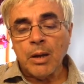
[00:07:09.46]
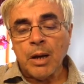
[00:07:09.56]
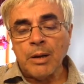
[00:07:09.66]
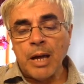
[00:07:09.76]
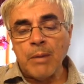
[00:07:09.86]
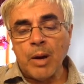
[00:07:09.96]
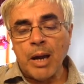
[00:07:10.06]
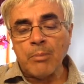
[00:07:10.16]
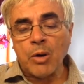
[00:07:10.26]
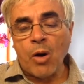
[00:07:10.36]
And
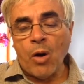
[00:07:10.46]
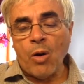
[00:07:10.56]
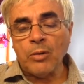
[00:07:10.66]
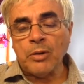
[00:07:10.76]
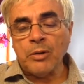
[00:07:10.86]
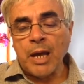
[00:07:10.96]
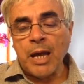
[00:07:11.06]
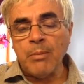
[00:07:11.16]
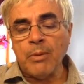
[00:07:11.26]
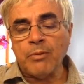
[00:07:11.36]
Abraham called the
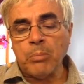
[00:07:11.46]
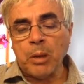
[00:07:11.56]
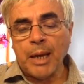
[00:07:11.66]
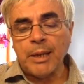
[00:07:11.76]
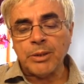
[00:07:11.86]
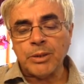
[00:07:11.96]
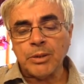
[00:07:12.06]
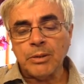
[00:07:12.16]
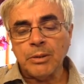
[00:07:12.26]
name of the place,